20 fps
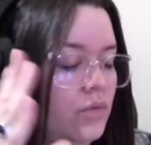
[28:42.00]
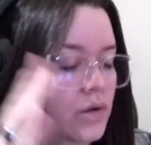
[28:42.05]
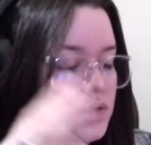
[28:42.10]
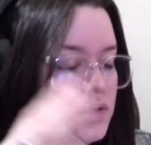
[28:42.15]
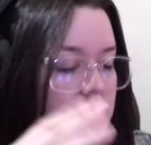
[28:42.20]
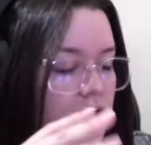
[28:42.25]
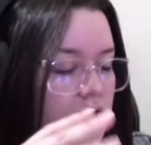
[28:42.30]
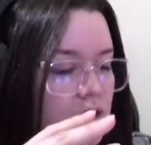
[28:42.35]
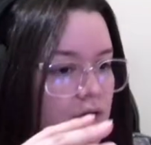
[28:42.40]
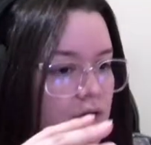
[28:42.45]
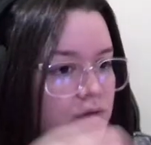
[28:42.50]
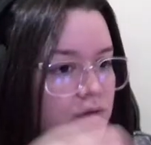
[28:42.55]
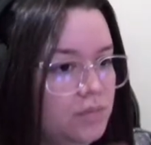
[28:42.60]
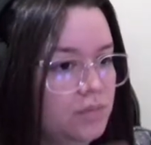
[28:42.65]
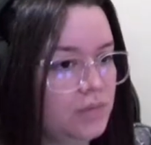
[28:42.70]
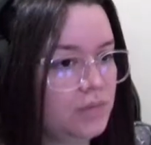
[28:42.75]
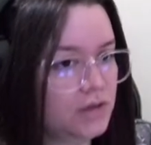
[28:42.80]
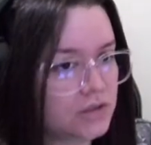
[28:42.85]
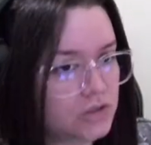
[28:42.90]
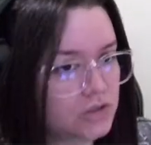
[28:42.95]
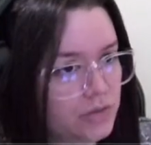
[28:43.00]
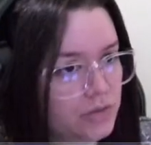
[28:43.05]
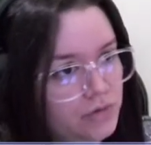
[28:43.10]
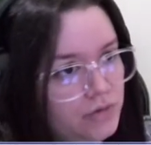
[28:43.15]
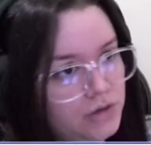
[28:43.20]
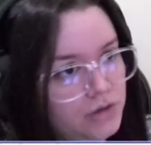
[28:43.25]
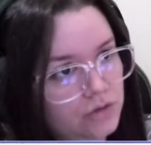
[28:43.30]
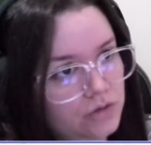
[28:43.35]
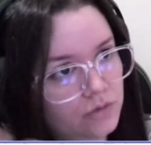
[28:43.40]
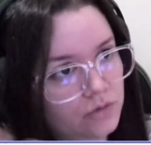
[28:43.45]
once I have the PA
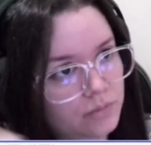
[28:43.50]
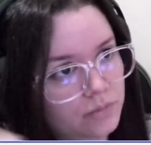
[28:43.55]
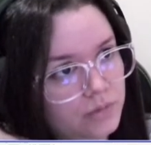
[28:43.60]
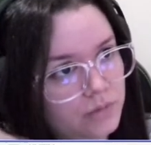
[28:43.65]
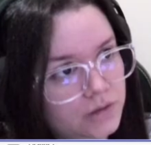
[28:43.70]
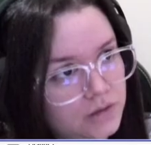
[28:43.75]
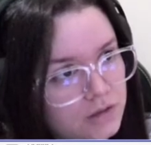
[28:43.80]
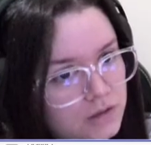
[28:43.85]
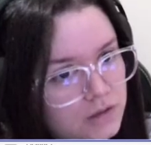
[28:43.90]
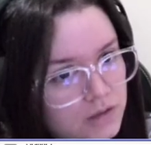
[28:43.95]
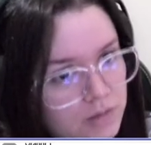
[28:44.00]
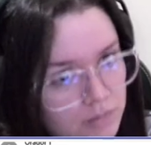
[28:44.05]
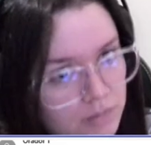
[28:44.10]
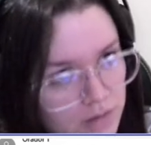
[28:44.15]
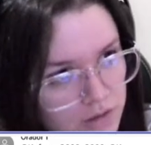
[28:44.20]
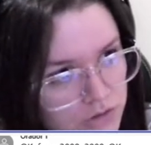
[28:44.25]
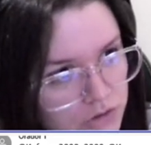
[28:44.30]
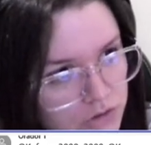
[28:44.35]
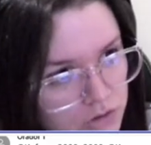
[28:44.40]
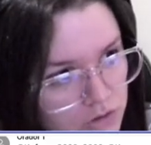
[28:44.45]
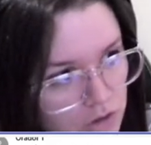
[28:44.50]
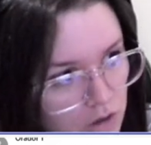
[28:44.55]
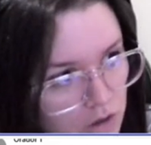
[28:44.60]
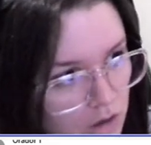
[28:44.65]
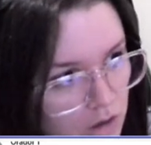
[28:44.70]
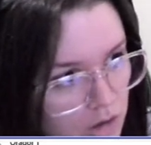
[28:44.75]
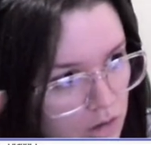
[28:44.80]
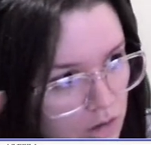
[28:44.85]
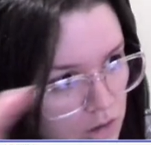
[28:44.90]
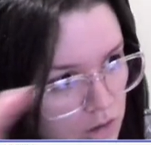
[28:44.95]
summary, you complete the
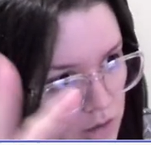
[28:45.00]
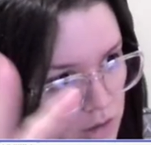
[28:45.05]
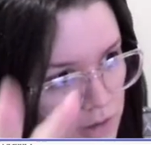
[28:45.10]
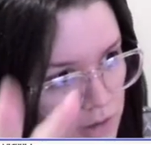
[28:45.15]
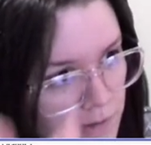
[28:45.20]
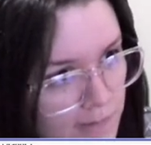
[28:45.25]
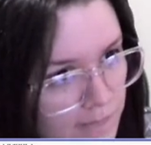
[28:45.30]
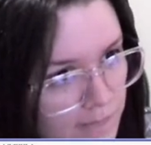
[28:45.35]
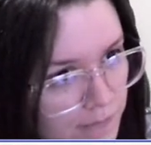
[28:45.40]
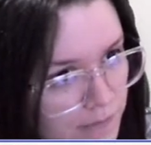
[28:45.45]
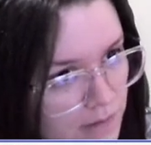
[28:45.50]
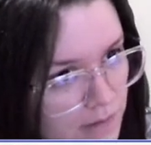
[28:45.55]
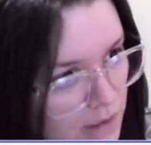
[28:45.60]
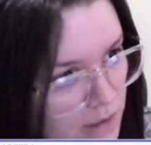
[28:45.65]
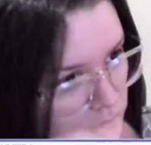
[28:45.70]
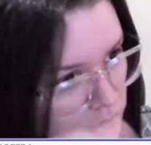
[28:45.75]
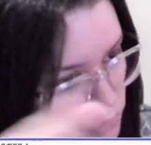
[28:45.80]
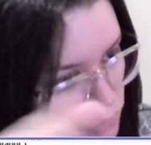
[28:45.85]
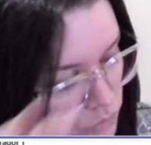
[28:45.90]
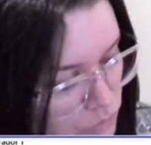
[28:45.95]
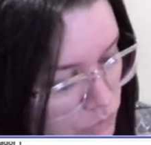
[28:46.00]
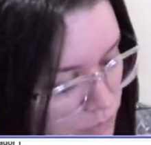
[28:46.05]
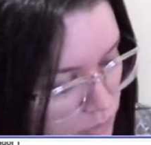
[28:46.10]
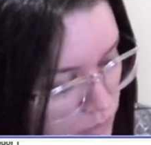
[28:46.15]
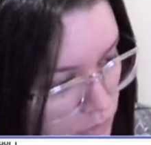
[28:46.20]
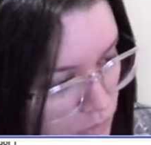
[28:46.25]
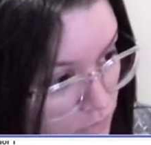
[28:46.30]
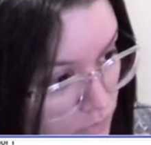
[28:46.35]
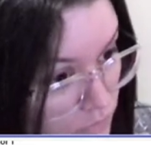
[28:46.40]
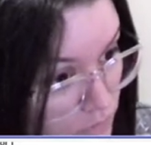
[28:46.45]
manager call. I
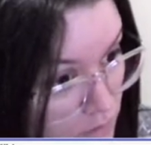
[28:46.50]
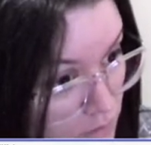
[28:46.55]
do the